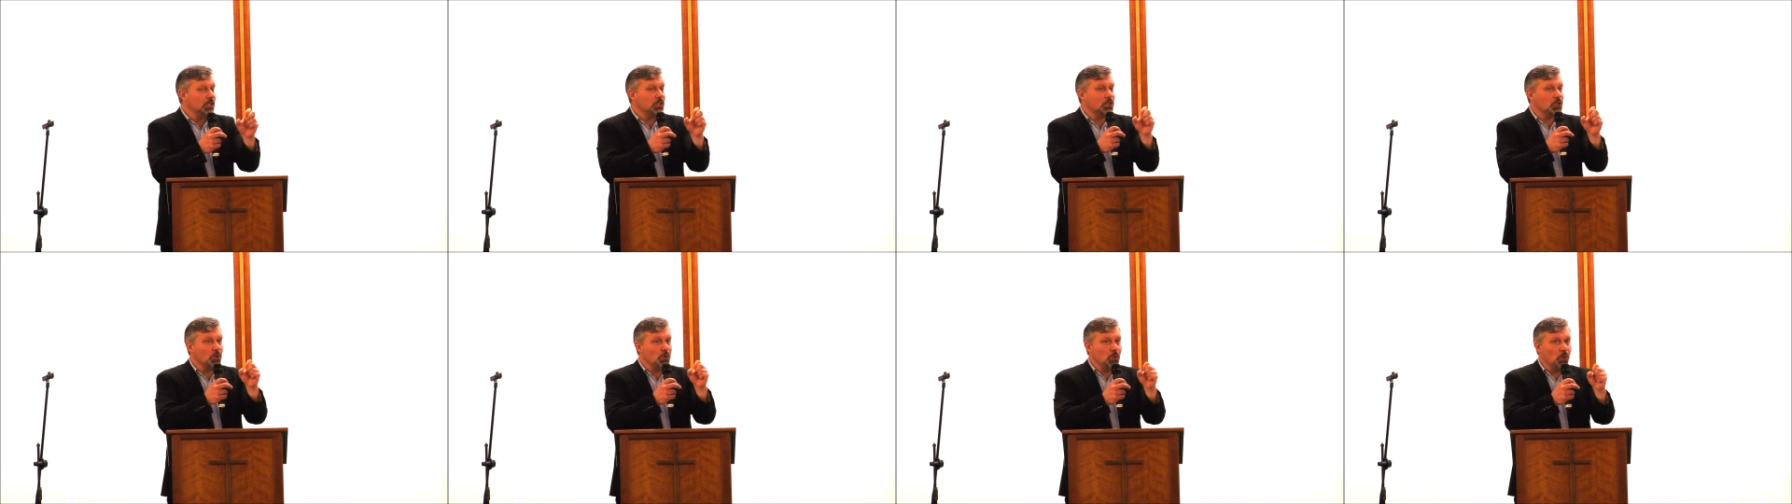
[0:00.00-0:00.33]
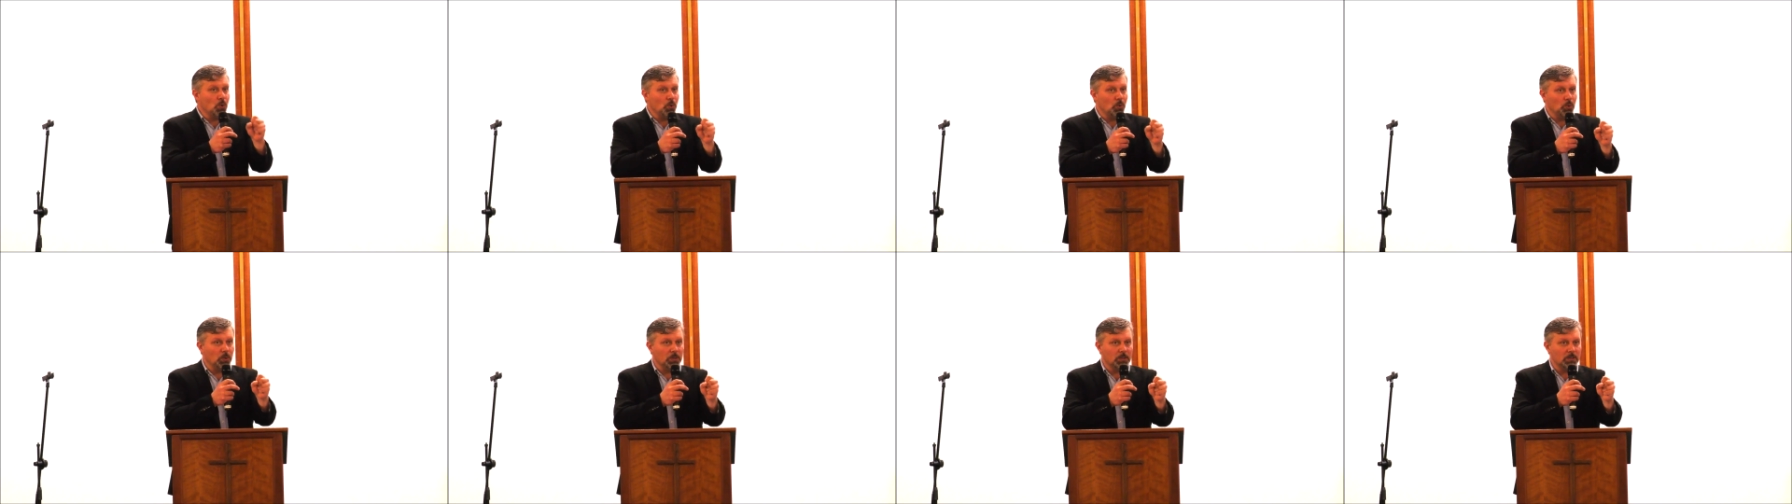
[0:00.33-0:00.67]

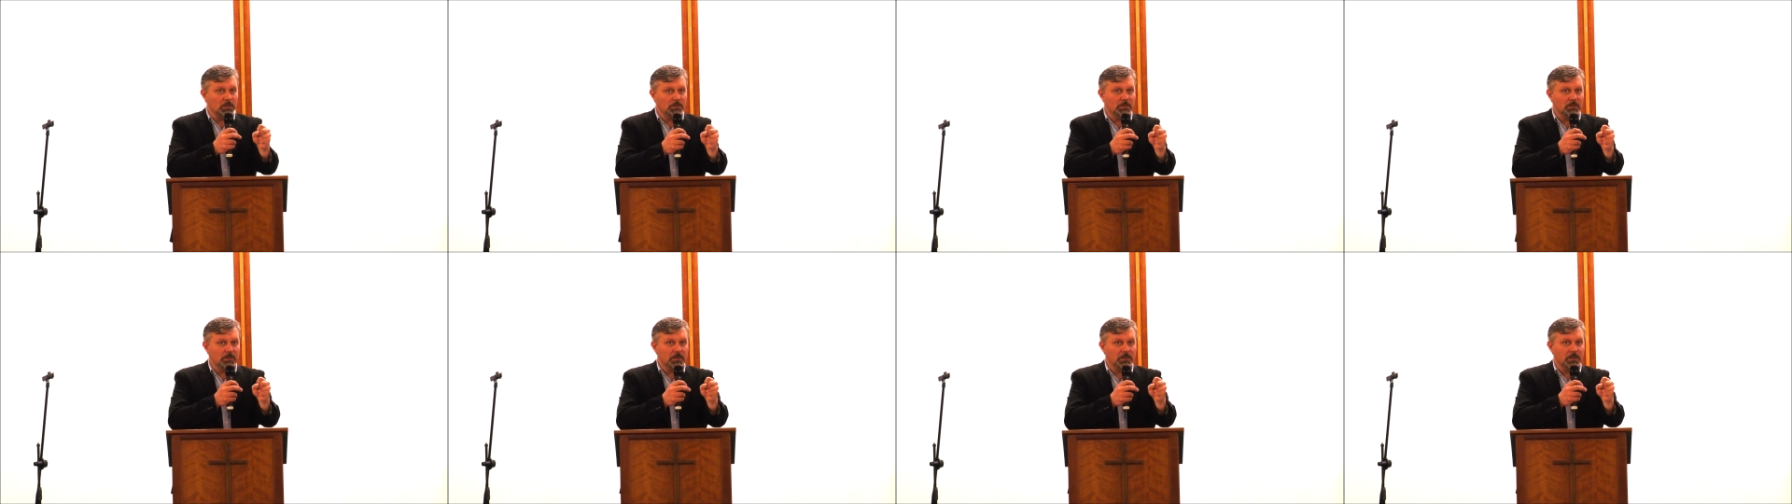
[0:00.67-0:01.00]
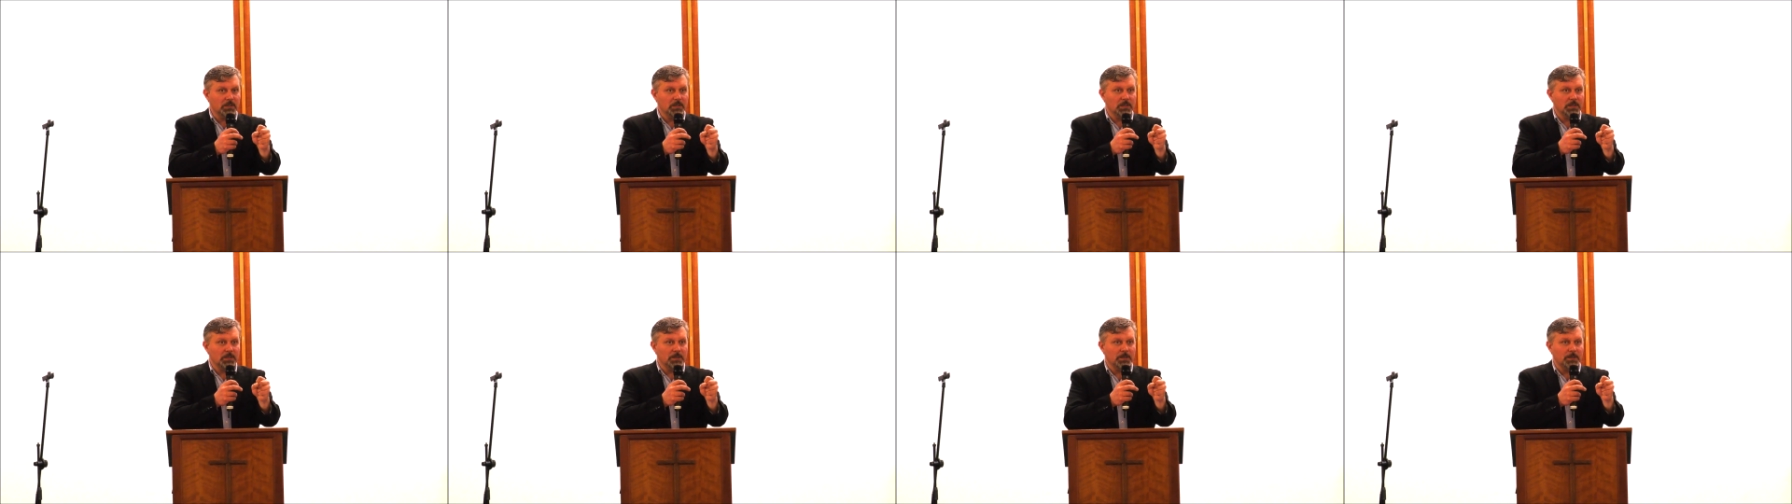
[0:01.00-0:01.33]
tool.
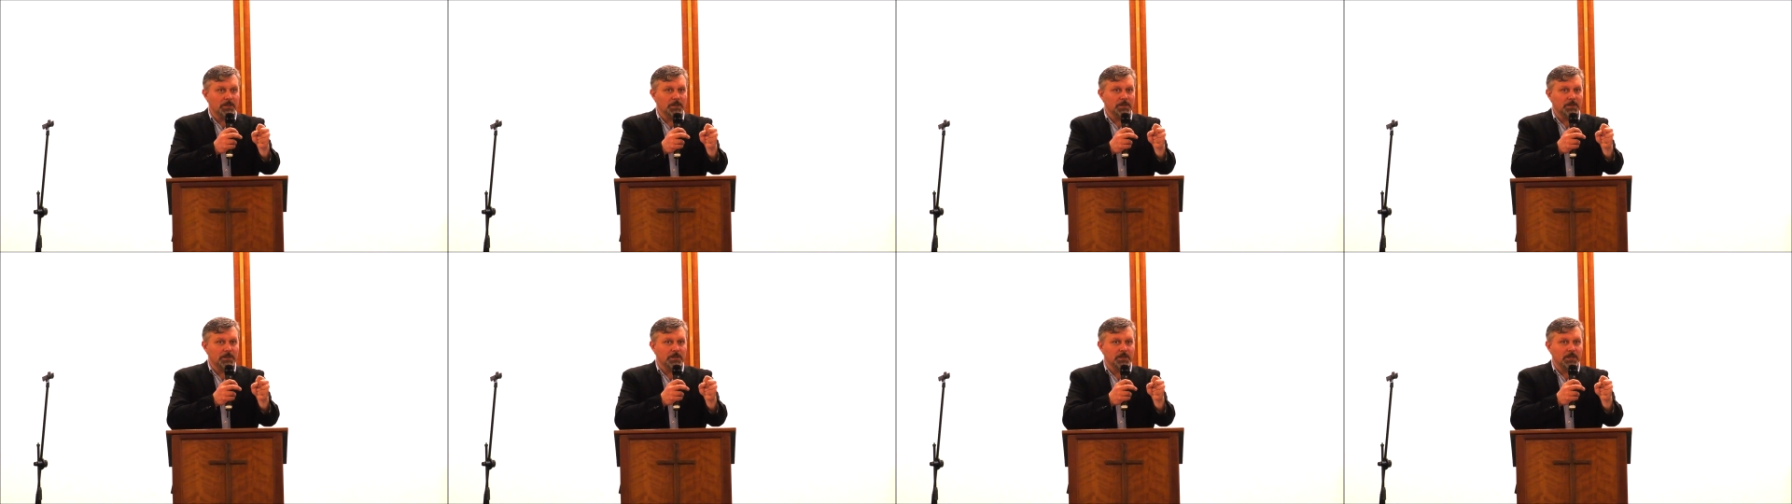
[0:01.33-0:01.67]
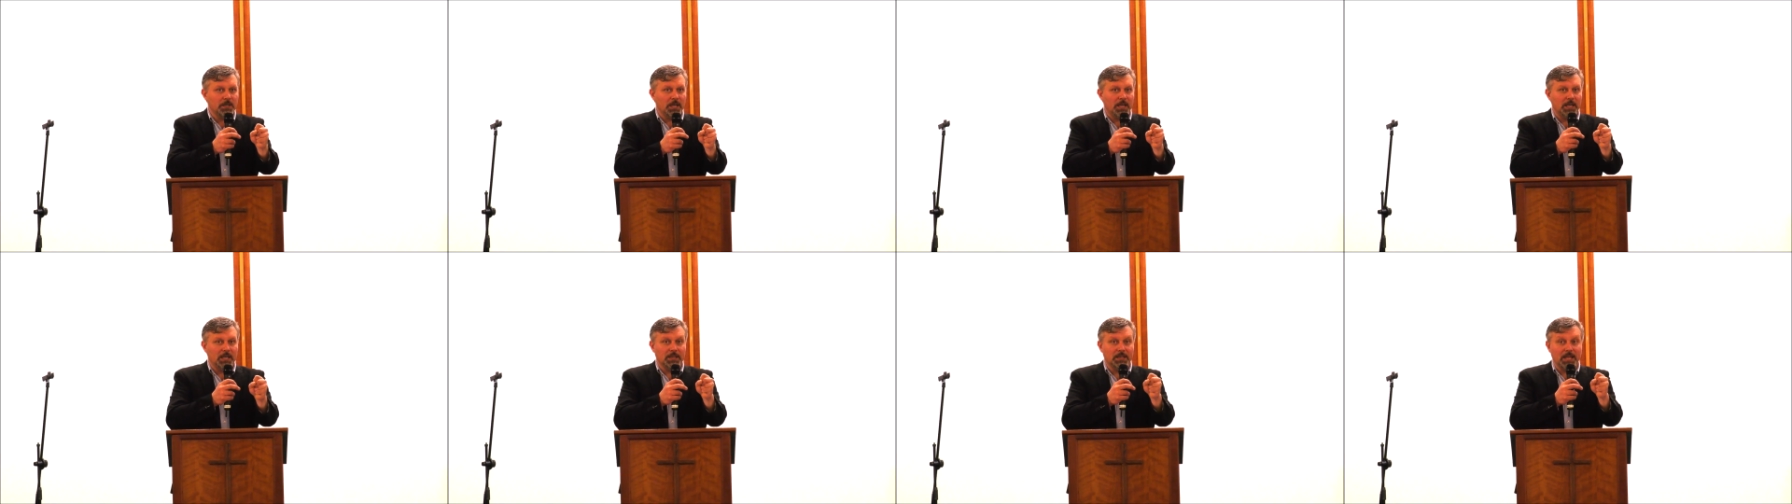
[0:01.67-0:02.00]

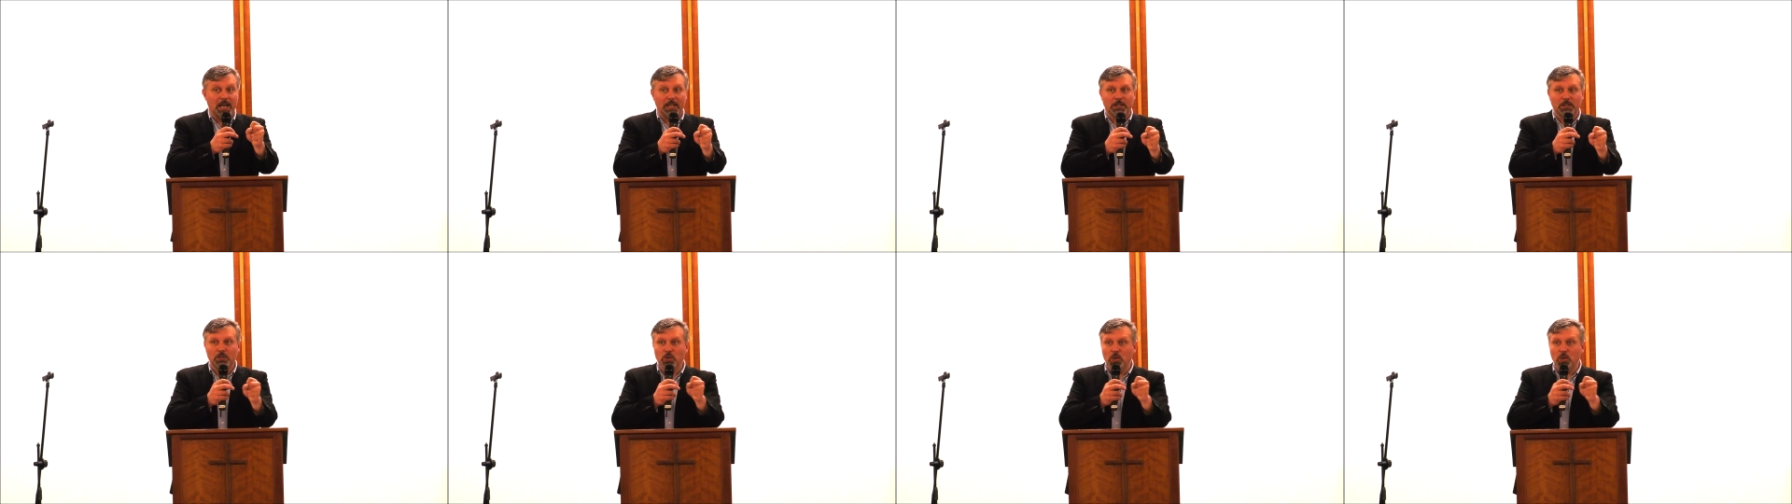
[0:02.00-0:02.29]
And that